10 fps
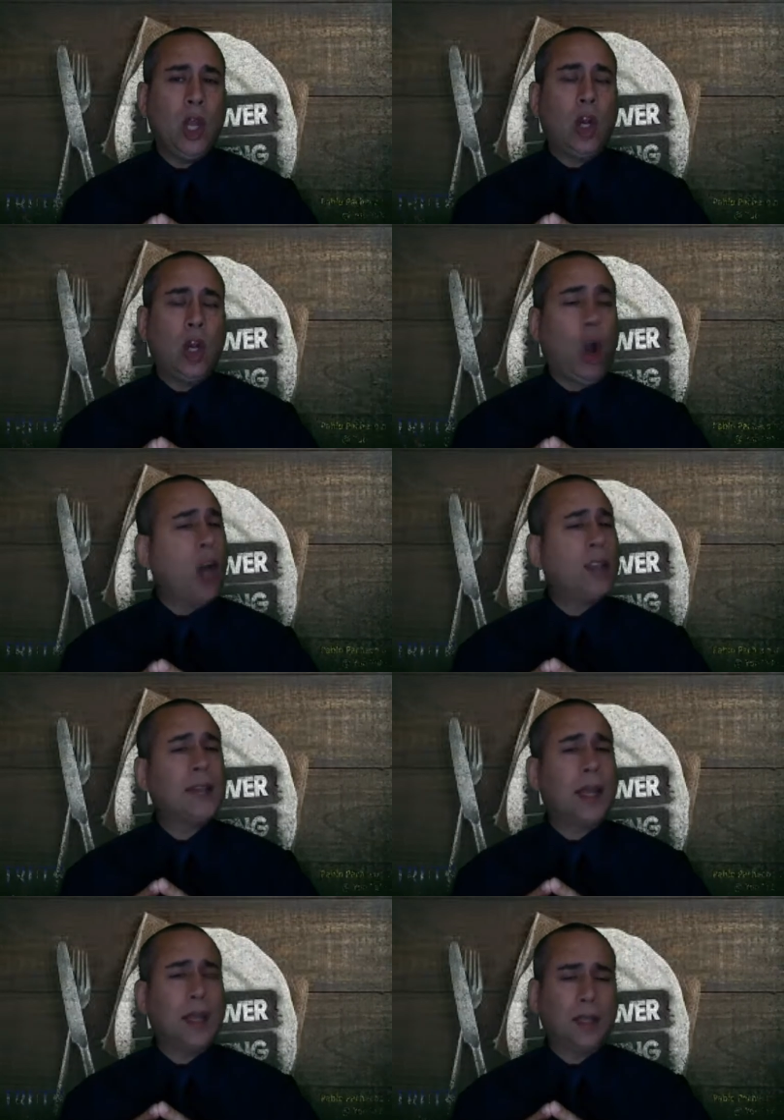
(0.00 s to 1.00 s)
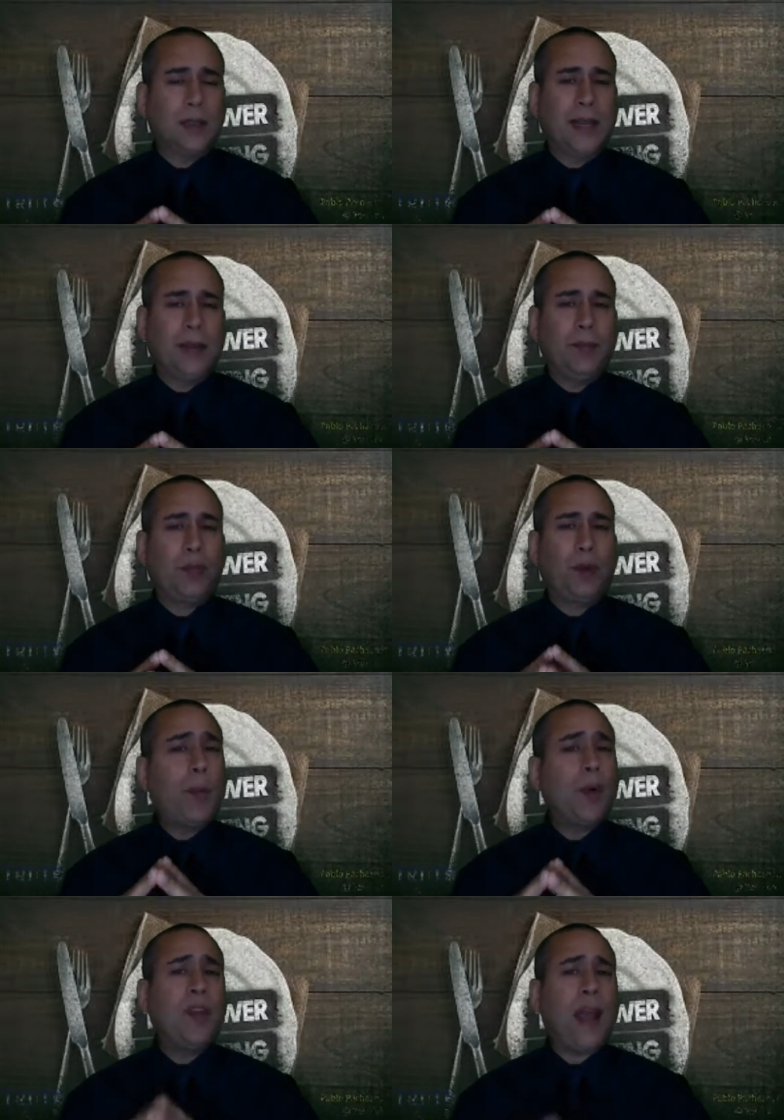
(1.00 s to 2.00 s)
God is telling us that
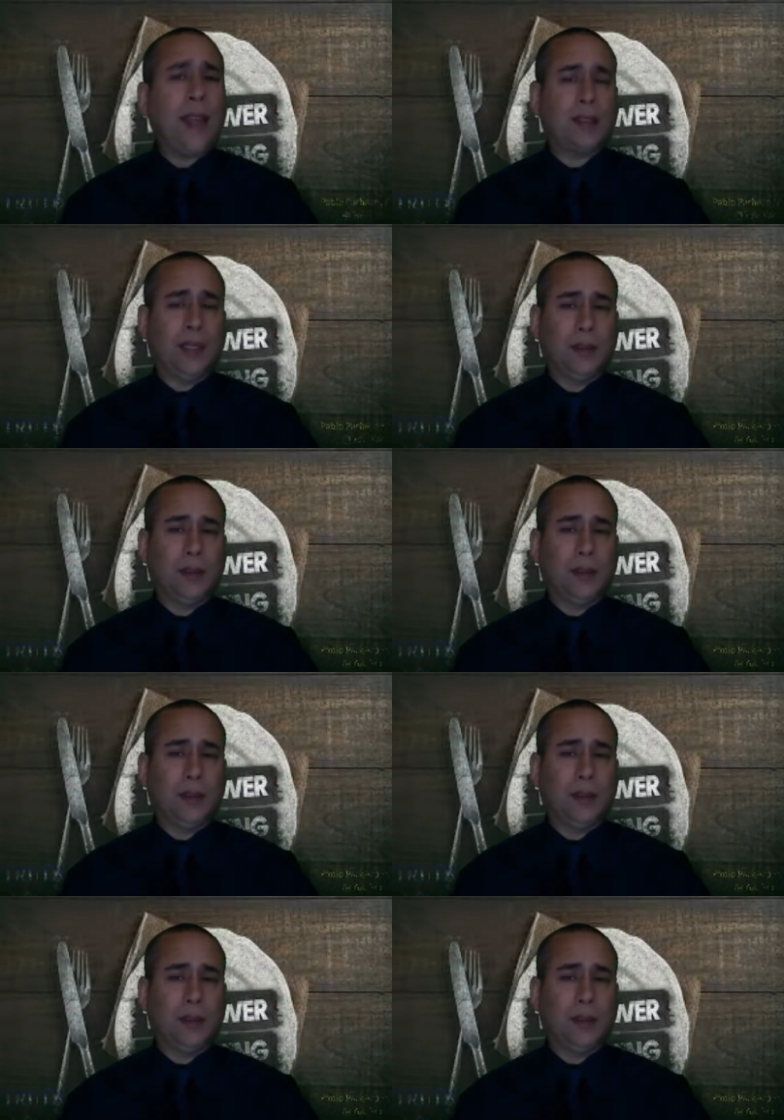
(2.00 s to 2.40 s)
proper fasting